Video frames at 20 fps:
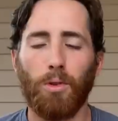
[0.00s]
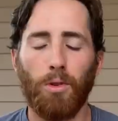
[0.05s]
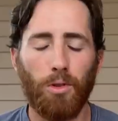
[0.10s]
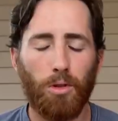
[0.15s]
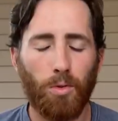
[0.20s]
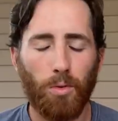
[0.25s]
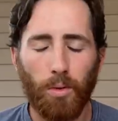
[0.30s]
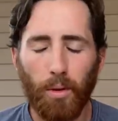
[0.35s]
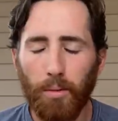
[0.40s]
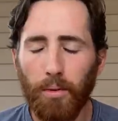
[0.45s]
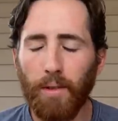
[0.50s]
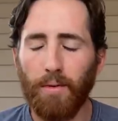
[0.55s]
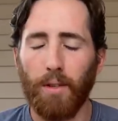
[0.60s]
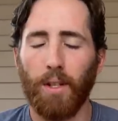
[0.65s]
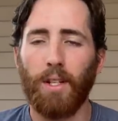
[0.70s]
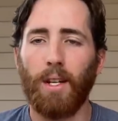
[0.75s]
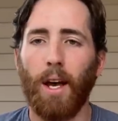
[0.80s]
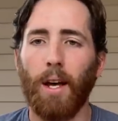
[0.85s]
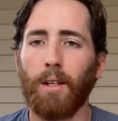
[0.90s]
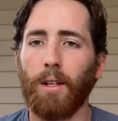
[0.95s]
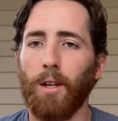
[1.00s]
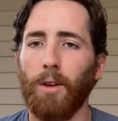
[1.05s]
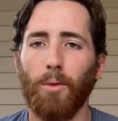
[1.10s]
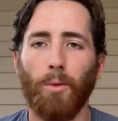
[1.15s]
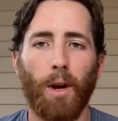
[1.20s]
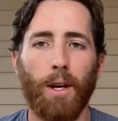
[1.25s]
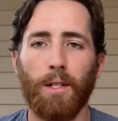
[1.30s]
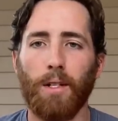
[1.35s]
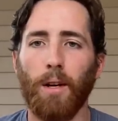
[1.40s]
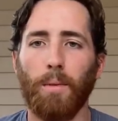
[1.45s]
You just want to believe the dead can
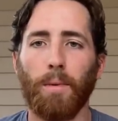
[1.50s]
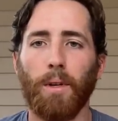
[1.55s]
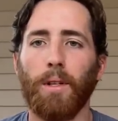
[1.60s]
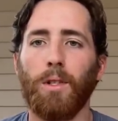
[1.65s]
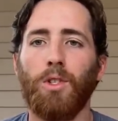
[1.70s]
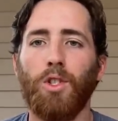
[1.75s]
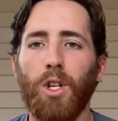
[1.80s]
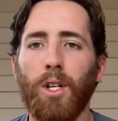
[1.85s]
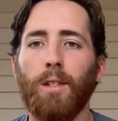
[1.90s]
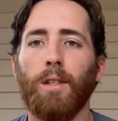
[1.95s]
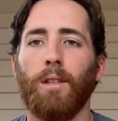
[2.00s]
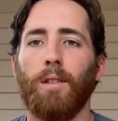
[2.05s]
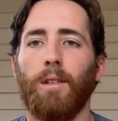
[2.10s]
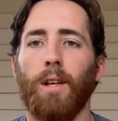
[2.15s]
raise up because Jesus